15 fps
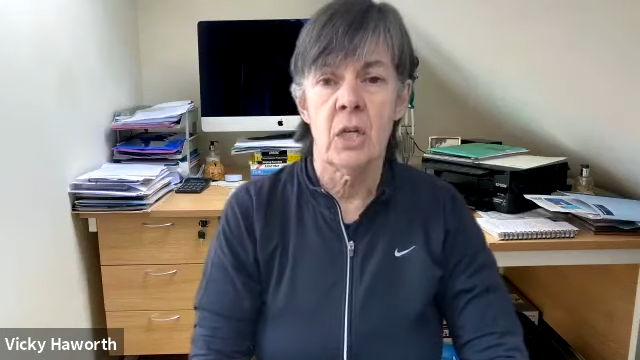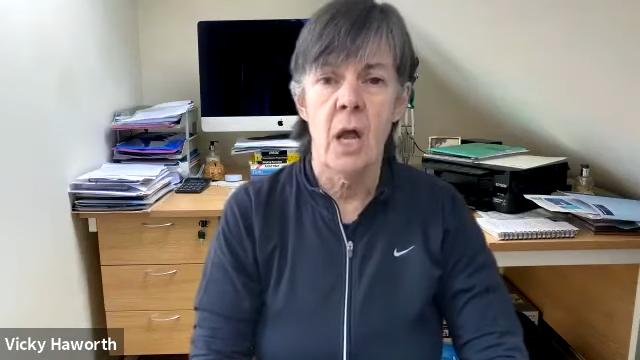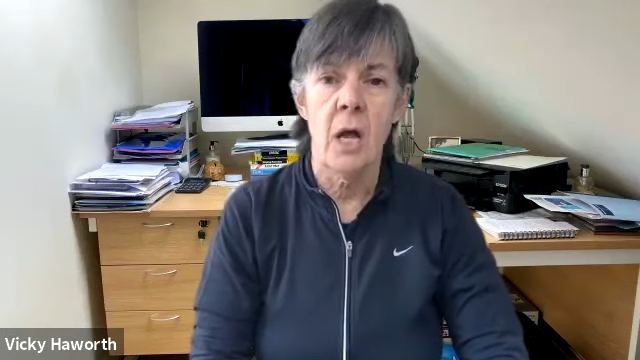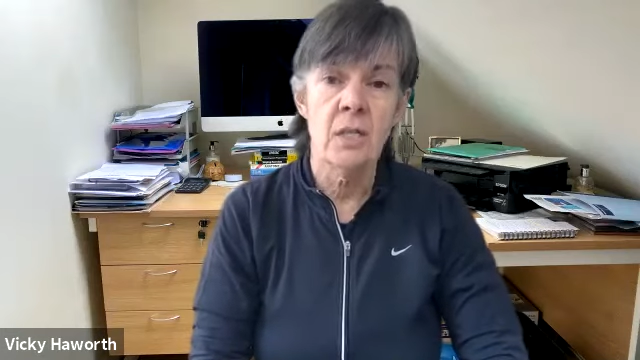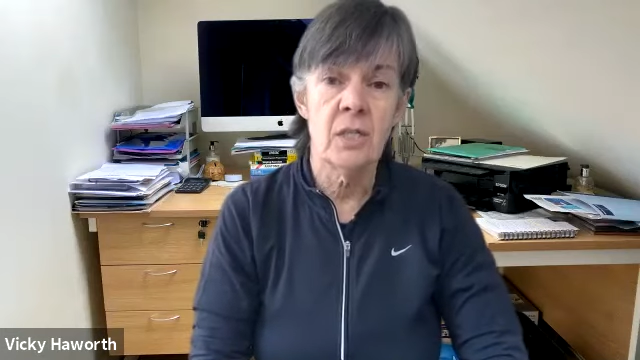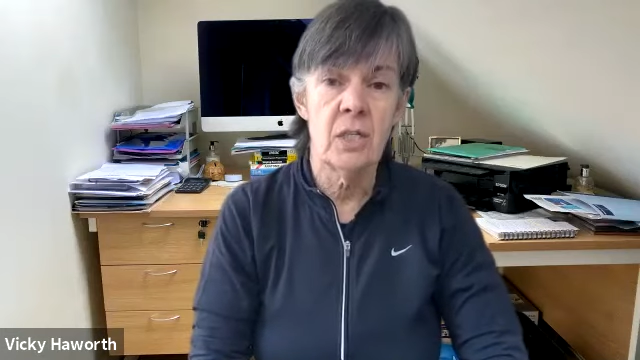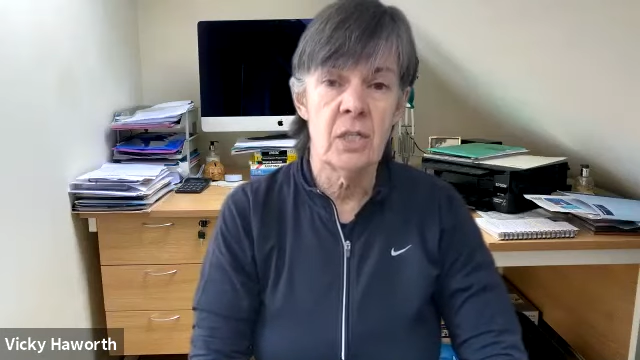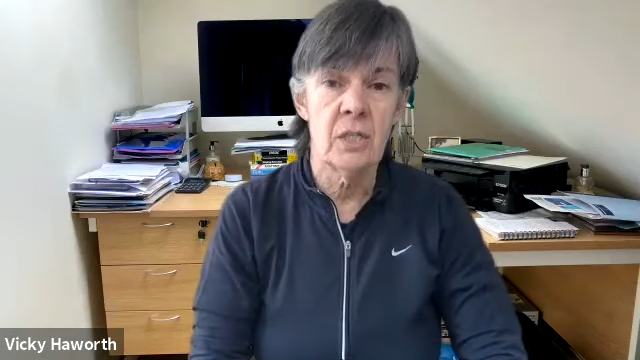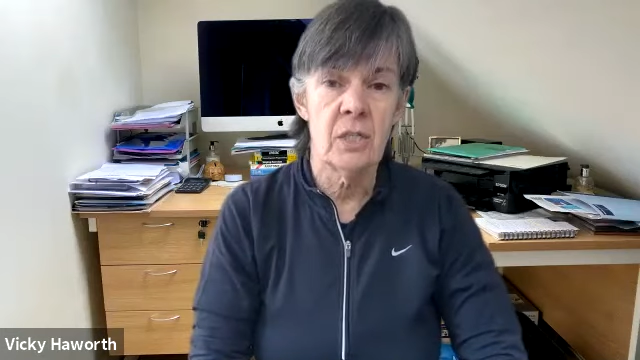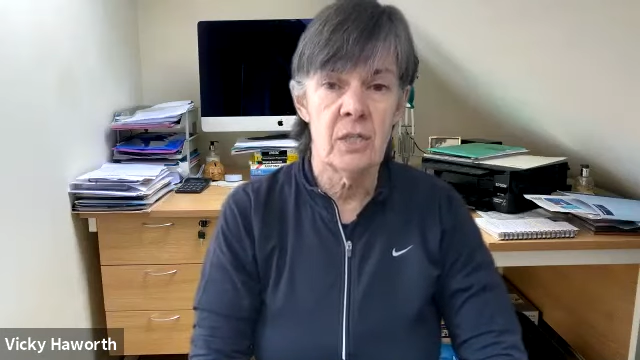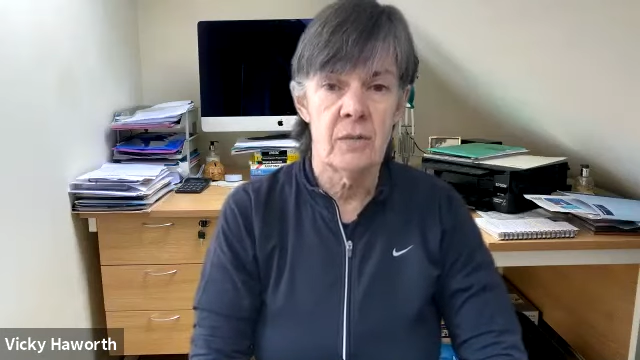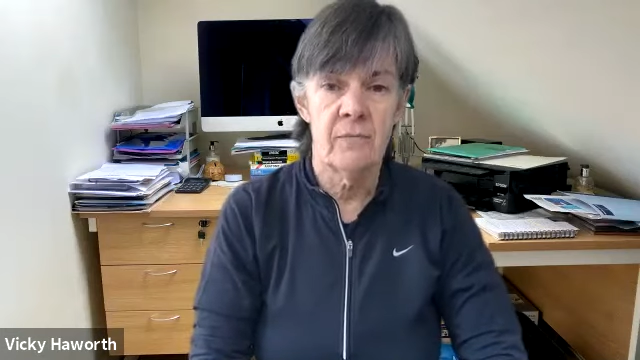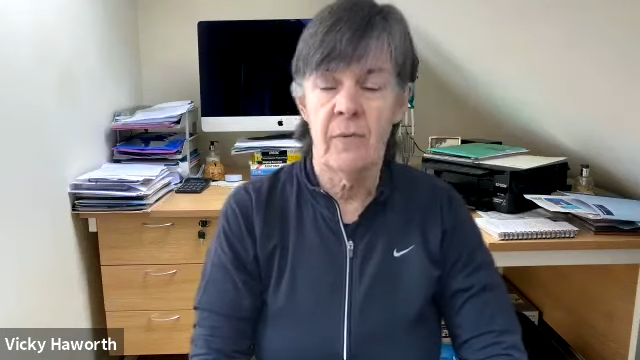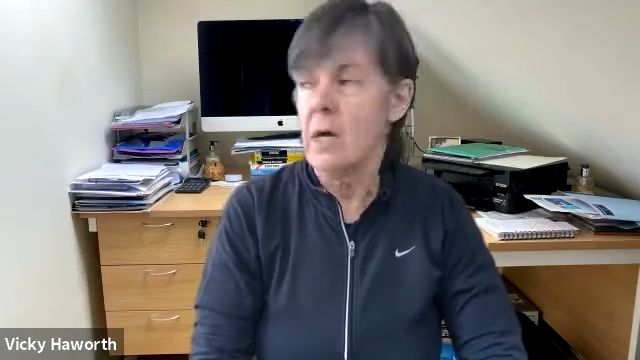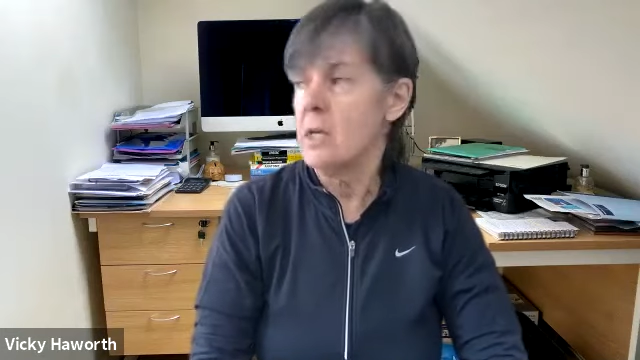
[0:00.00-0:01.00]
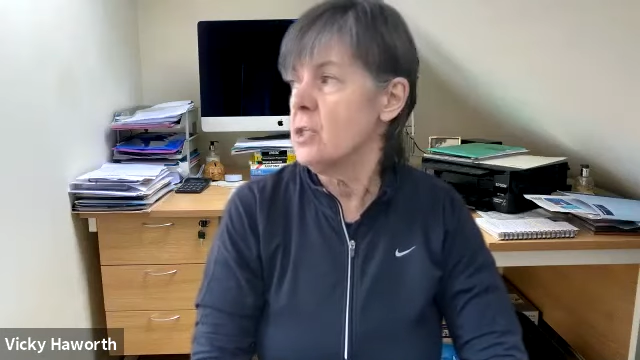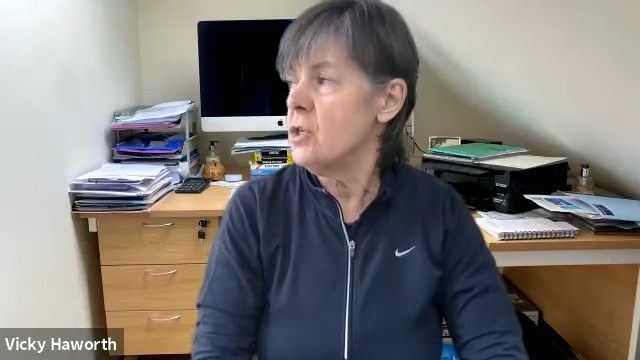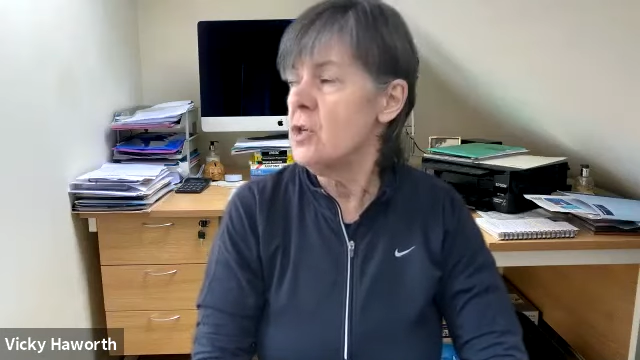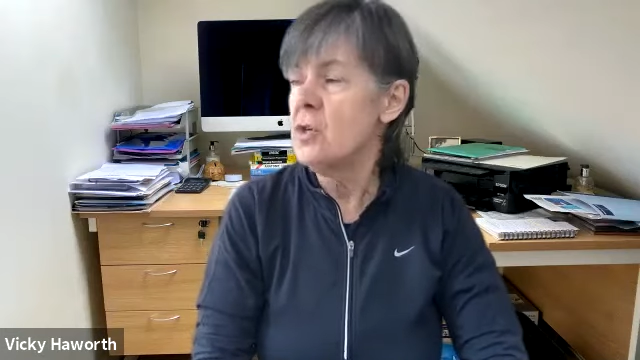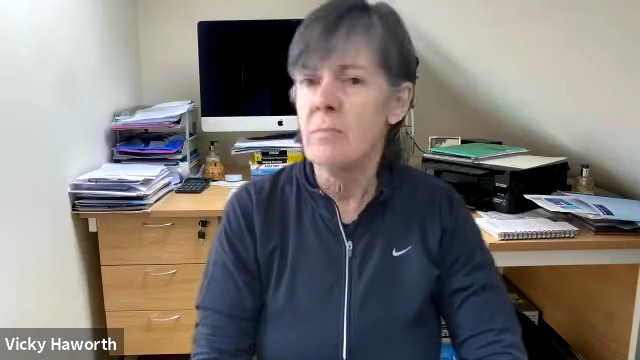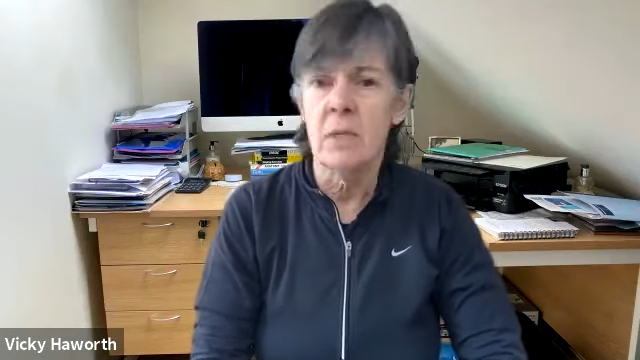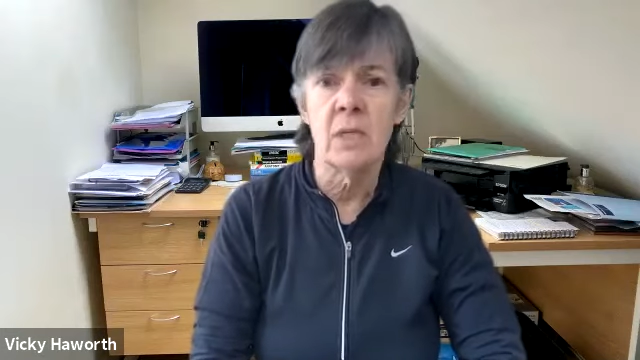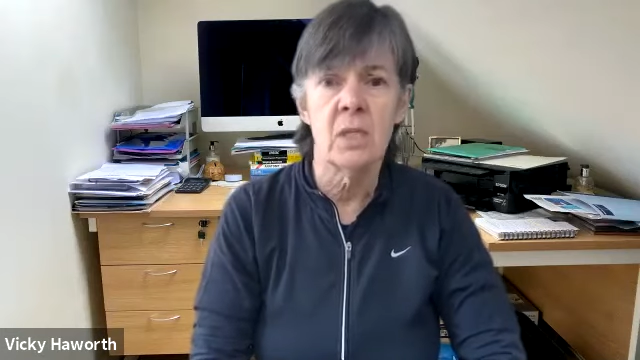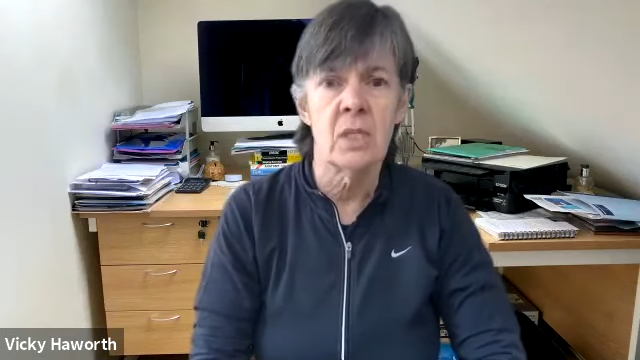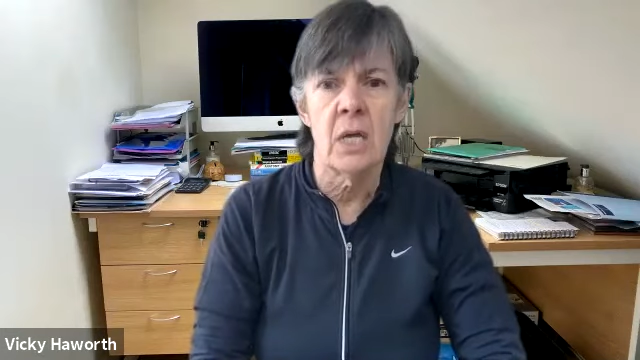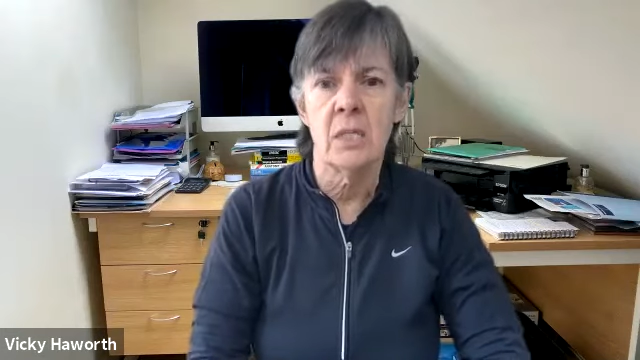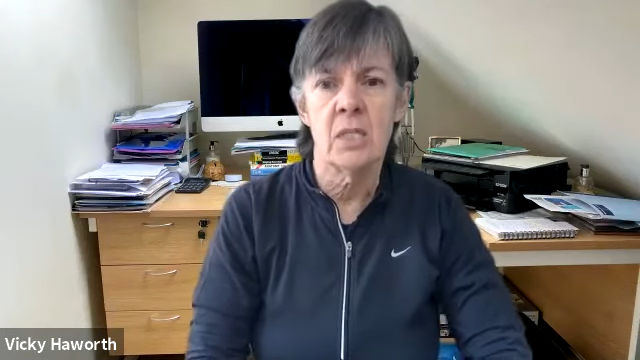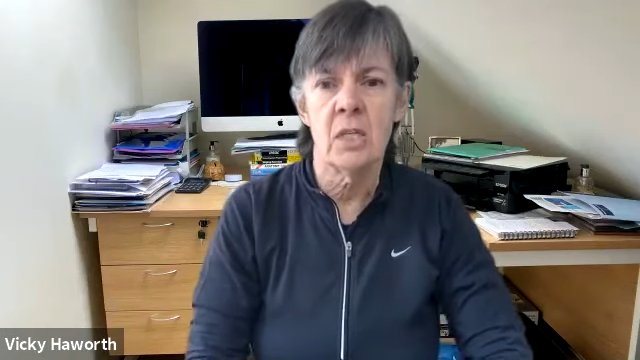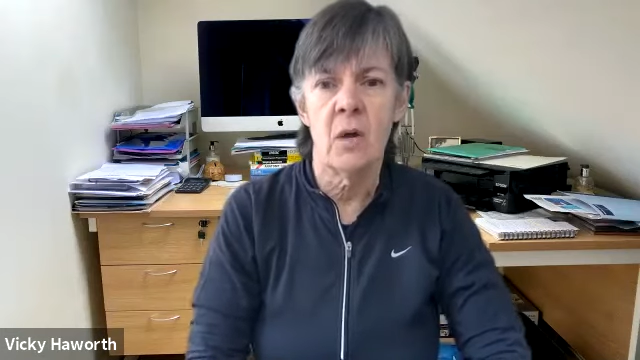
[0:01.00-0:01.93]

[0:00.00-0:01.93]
classes via Zoom these days,